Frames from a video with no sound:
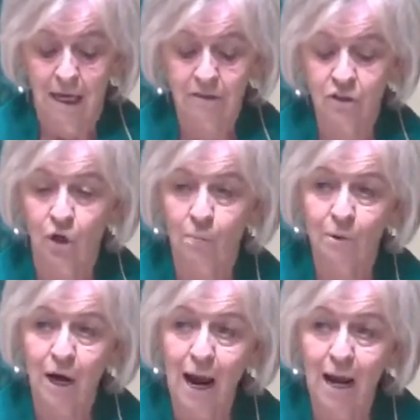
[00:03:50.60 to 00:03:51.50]
And so
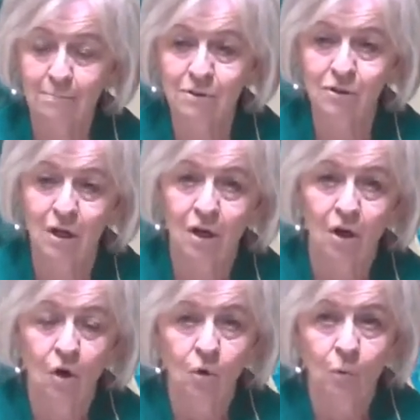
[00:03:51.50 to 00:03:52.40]
perhaps
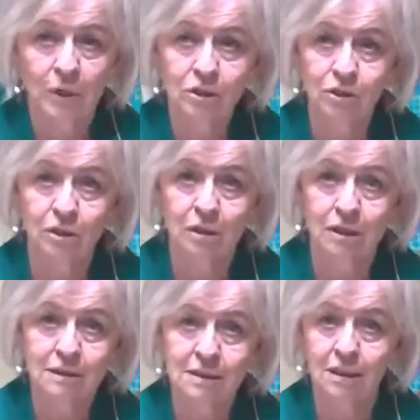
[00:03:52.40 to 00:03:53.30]
we should
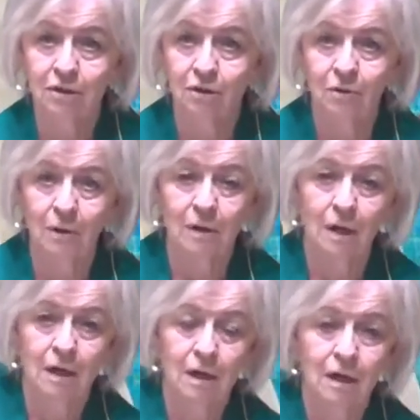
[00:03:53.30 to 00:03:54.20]
consider
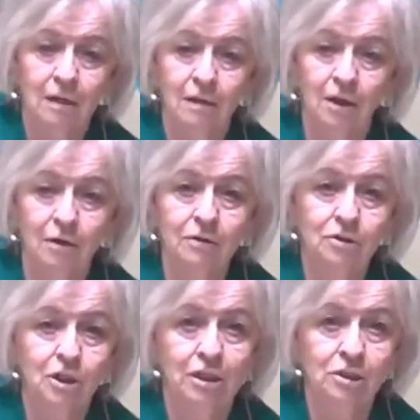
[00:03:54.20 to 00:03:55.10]
their
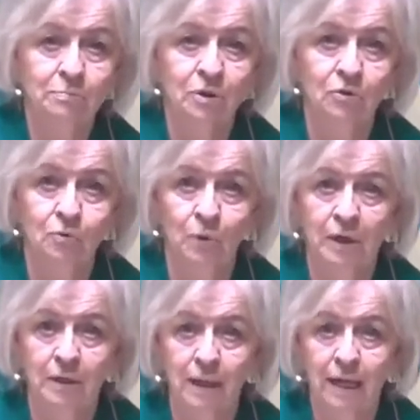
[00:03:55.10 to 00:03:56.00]
judgment
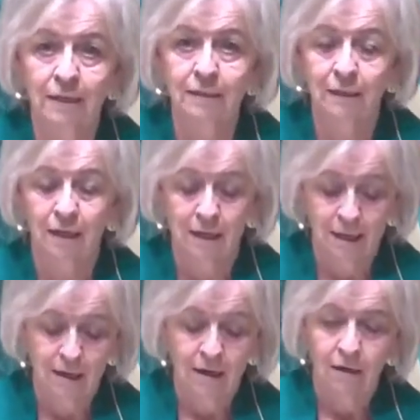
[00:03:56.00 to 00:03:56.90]
when they
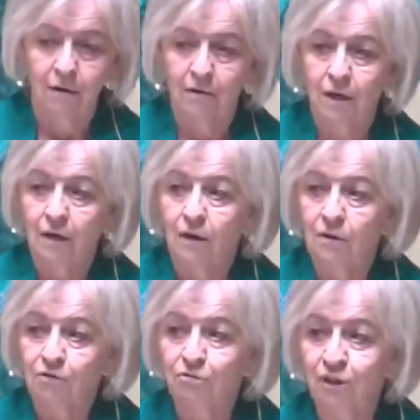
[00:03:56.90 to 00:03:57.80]

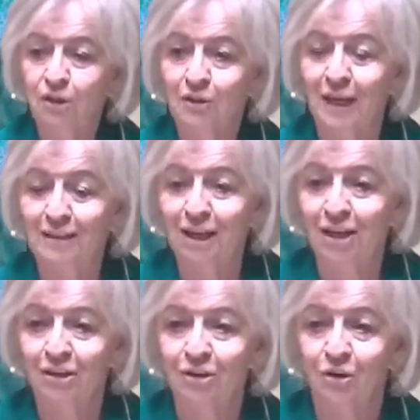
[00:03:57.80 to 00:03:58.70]
feel that
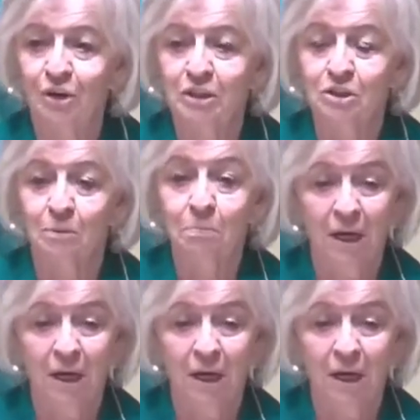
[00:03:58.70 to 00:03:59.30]
they are going to